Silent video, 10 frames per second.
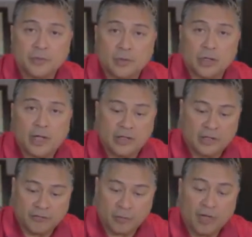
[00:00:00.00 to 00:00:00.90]
Okay, and
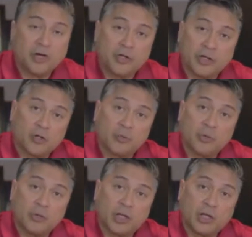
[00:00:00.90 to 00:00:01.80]
then from there you can
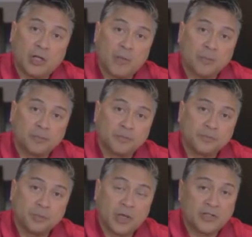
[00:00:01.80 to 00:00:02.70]
compute the income
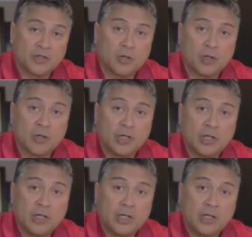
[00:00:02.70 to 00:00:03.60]
based on
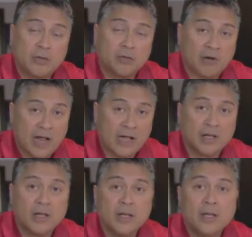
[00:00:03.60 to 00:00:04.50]
the rank
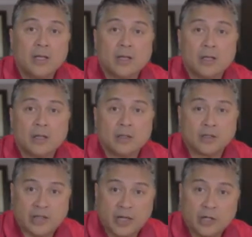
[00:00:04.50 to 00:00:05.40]

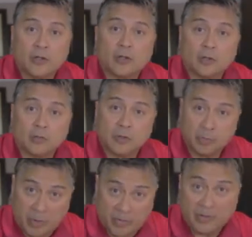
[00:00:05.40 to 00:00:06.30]
cycle
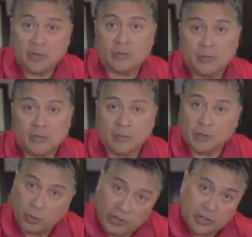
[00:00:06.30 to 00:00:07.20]
payment,
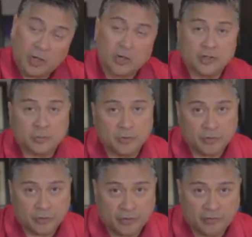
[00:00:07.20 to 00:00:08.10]
the $20 up to
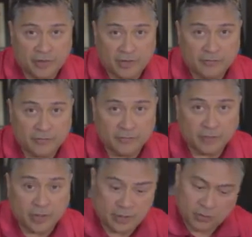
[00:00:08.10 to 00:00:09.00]
the 35.
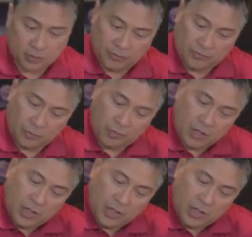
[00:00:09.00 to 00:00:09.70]
Okay, so if you